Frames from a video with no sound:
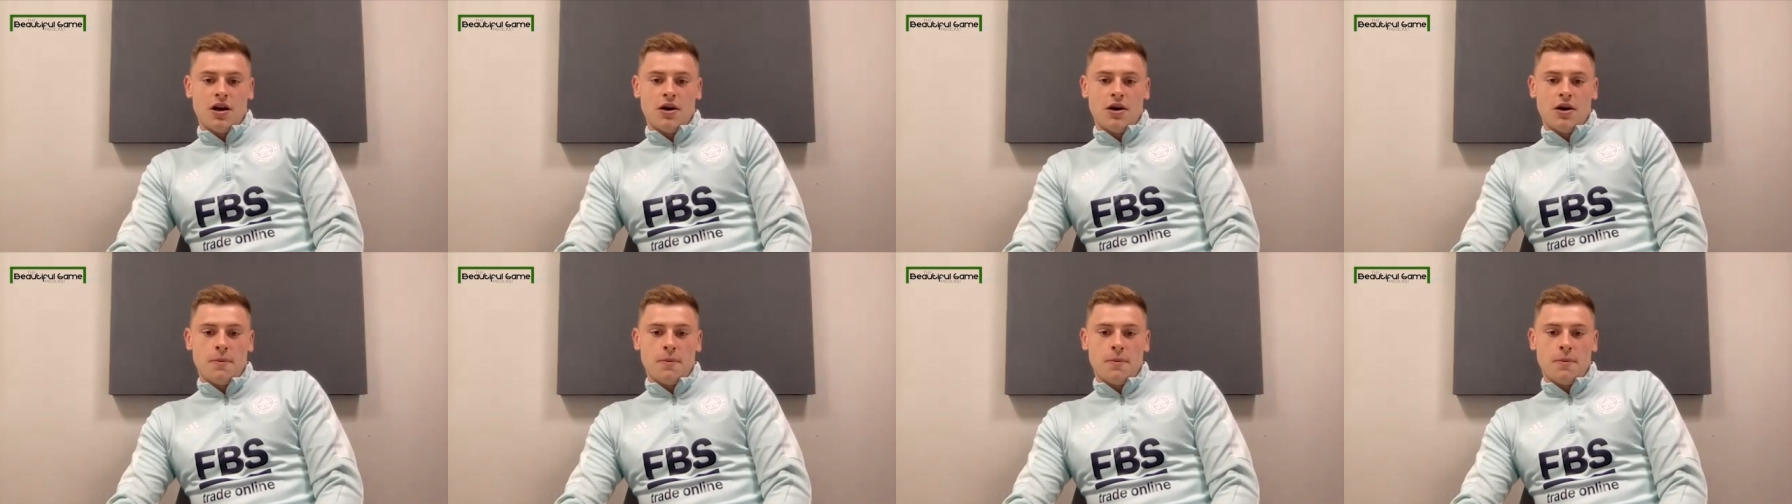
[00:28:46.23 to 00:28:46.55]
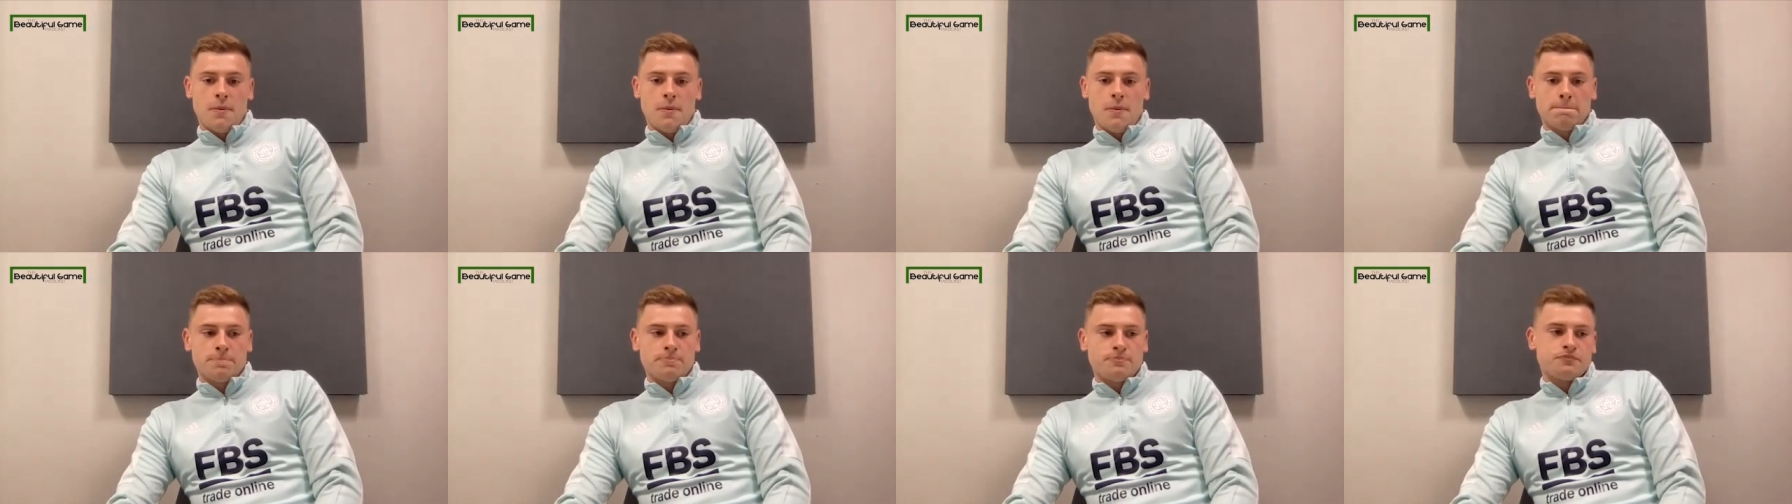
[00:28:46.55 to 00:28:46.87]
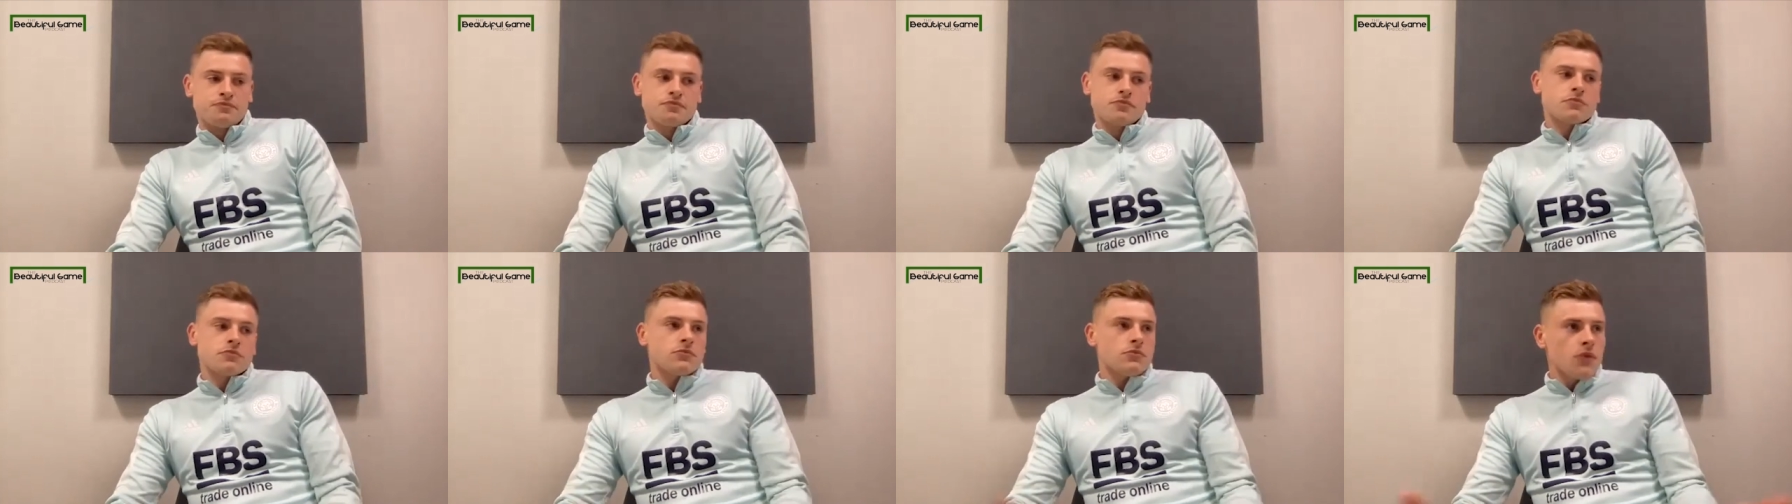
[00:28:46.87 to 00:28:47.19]
Um,
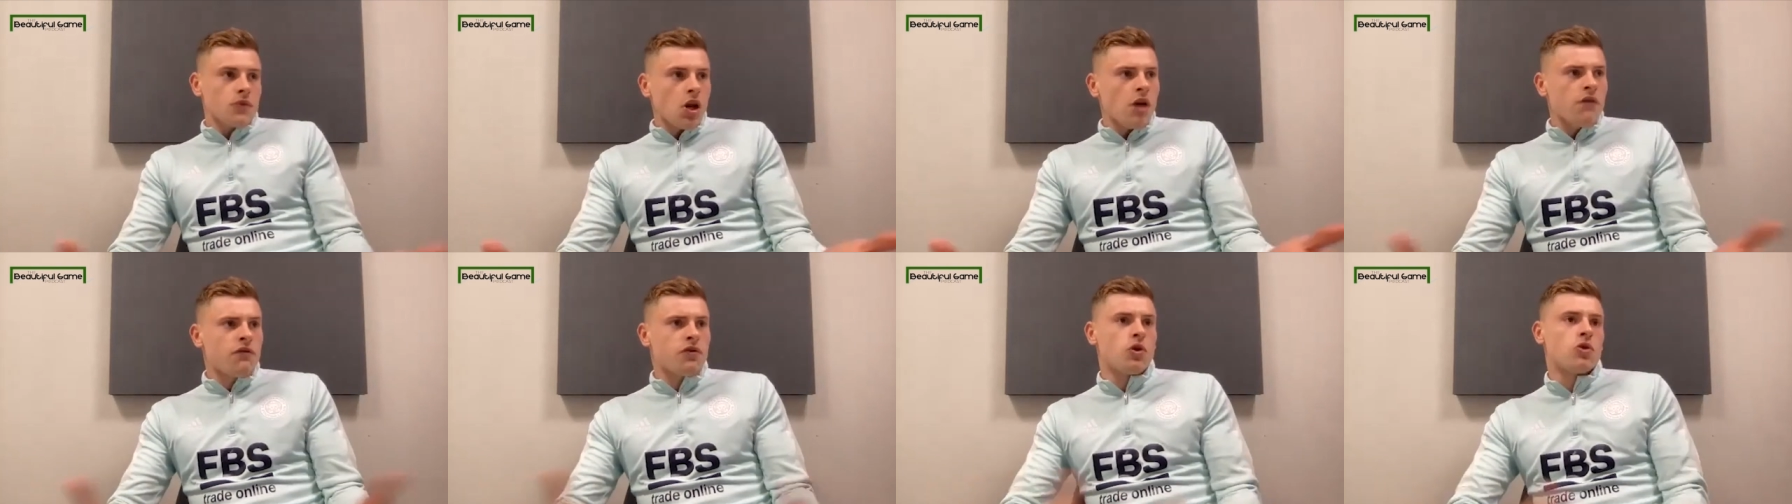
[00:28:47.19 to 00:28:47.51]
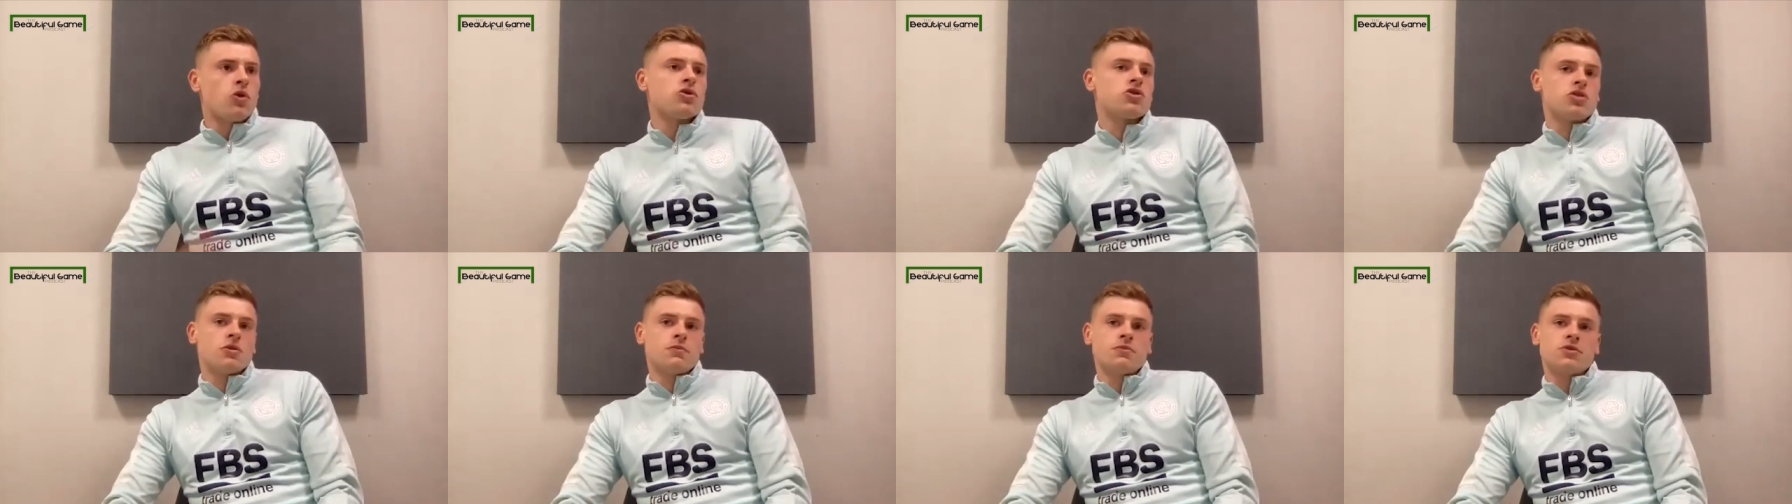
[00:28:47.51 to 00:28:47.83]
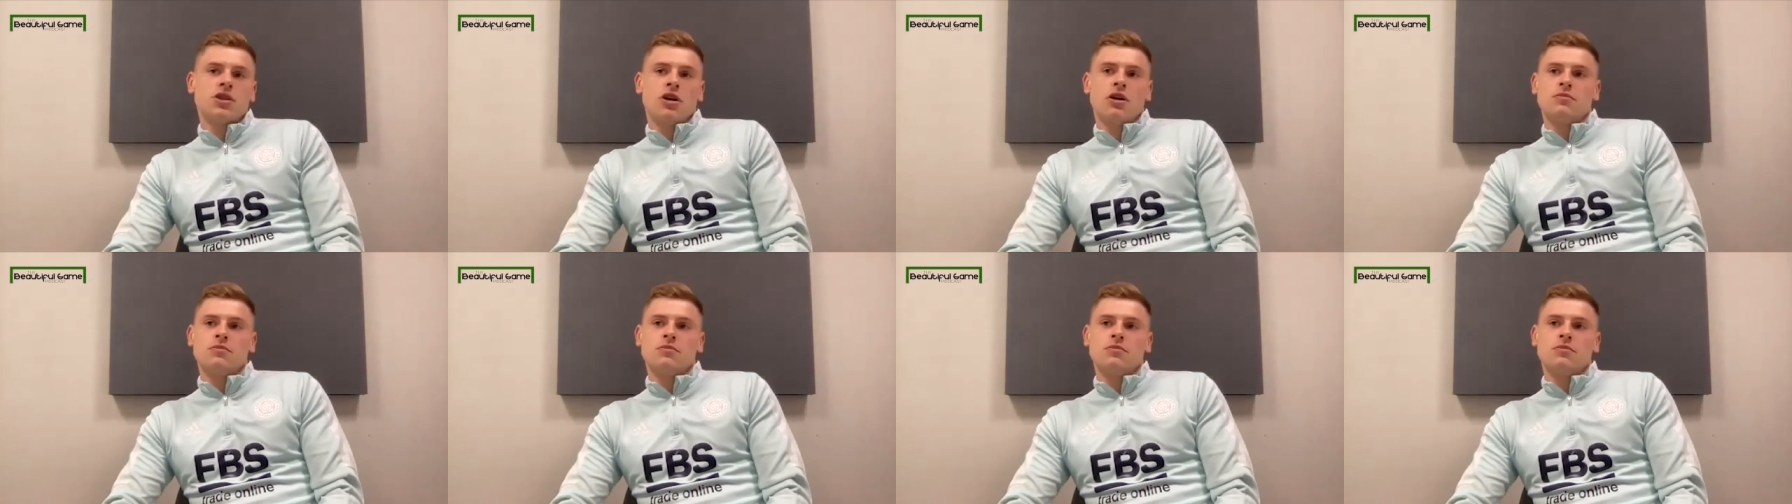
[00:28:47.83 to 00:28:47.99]
of course,